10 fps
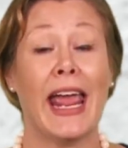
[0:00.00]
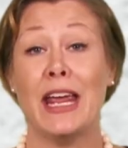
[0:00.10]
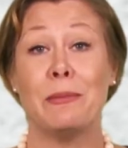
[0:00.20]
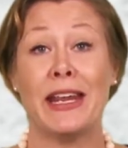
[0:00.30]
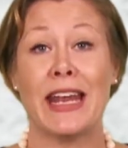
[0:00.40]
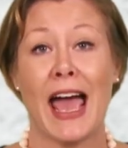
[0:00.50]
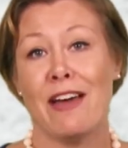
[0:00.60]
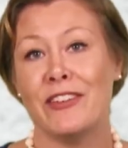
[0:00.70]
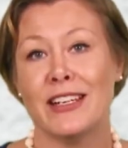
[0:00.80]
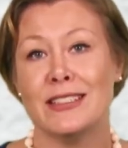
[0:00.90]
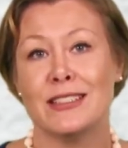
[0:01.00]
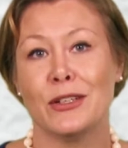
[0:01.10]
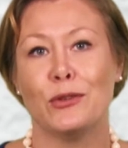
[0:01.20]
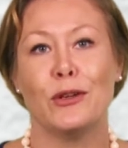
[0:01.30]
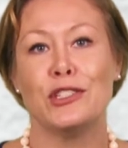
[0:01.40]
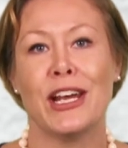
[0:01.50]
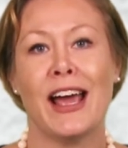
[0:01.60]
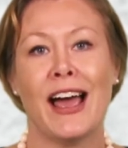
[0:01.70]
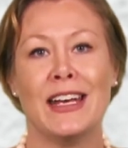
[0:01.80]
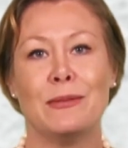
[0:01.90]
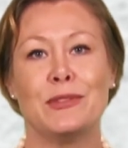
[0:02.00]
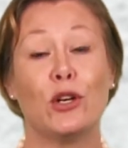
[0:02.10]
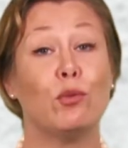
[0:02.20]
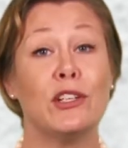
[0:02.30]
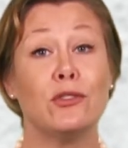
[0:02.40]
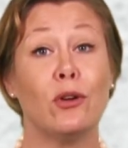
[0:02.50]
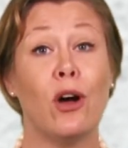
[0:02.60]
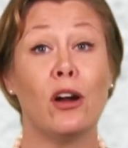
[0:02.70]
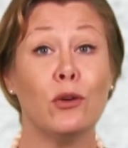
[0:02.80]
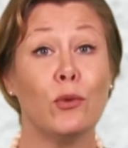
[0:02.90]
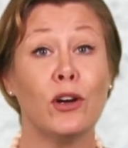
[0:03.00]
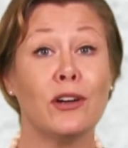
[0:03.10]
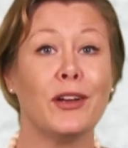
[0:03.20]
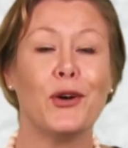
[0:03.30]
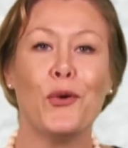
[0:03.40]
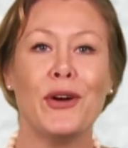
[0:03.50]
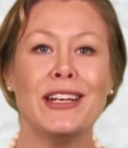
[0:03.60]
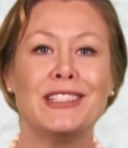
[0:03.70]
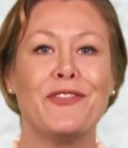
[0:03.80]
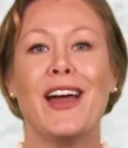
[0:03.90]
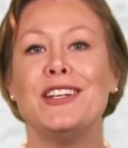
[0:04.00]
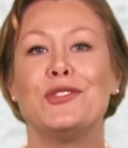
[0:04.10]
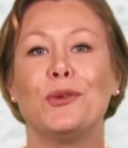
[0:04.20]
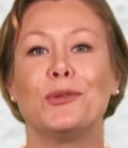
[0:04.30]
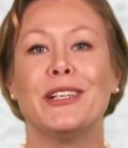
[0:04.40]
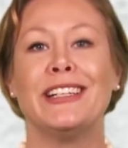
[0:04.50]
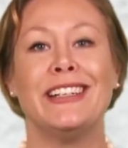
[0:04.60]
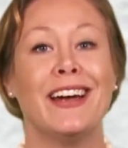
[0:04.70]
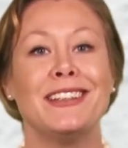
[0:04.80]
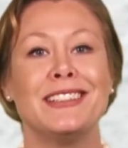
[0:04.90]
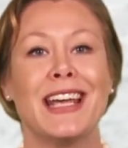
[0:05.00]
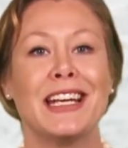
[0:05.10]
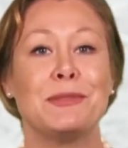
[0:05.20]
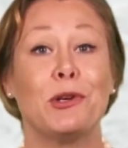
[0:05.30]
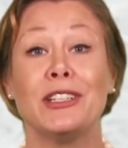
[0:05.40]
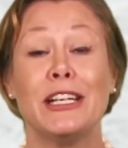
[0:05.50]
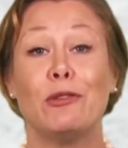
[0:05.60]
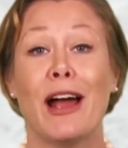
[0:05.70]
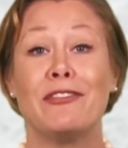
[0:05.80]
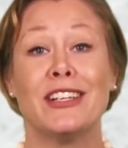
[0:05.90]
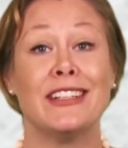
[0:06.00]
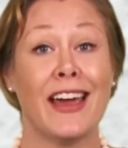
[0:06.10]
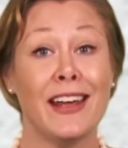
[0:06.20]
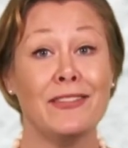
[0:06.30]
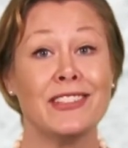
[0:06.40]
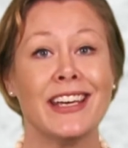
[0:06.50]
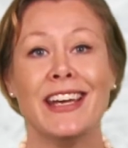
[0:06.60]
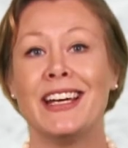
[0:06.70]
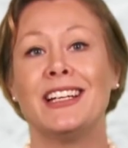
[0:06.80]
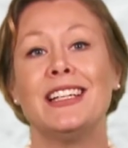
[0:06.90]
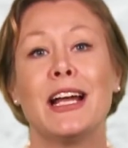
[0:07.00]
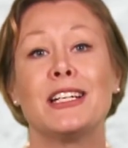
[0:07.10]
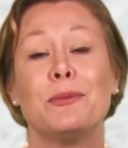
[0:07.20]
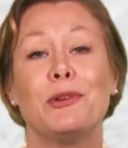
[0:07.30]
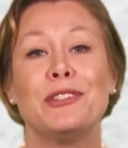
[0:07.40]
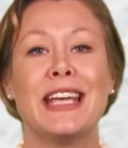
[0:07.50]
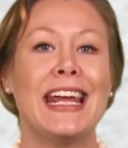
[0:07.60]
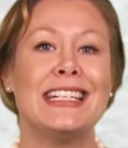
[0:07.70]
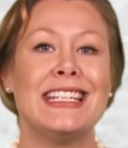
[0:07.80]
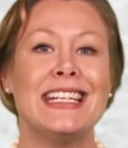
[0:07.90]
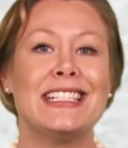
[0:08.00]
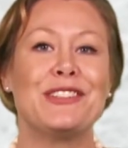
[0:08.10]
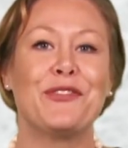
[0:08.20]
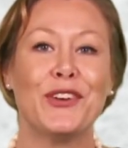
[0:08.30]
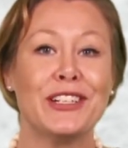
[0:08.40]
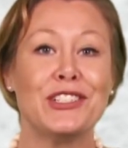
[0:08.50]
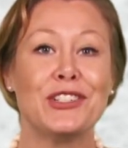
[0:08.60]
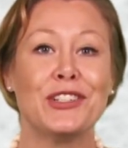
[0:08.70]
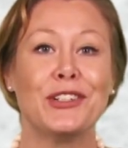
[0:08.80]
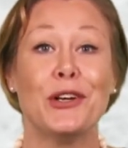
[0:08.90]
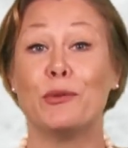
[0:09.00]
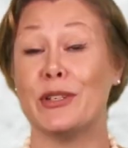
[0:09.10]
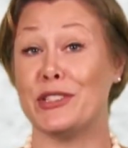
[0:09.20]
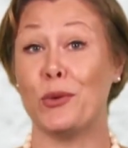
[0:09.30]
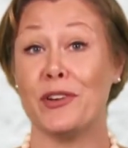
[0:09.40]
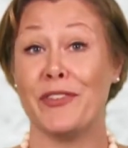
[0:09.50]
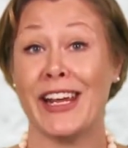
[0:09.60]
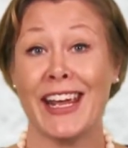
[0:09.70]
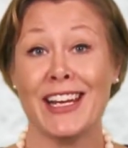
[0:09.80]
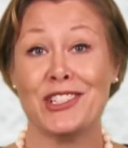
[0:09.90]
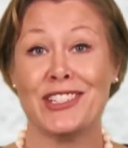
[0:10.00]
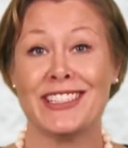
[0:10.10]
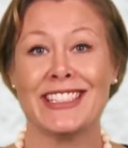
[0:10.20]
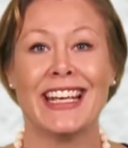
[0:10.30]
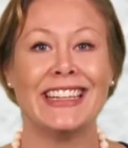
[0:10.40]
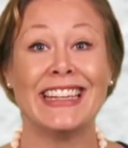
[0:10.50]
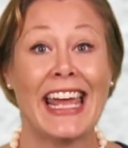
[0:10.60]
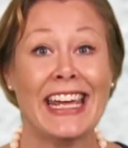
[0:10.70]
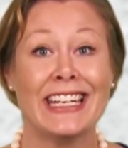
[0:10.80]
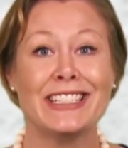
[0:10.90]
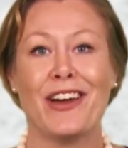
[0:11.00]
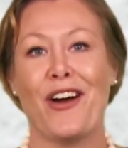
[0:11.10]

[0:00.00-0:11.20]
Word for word: handmade afghans, crochet items, original artwork, coins, fine jewelry, guns, expertly crafted knives, collectibles, antiques, furniture, resort vacations, land,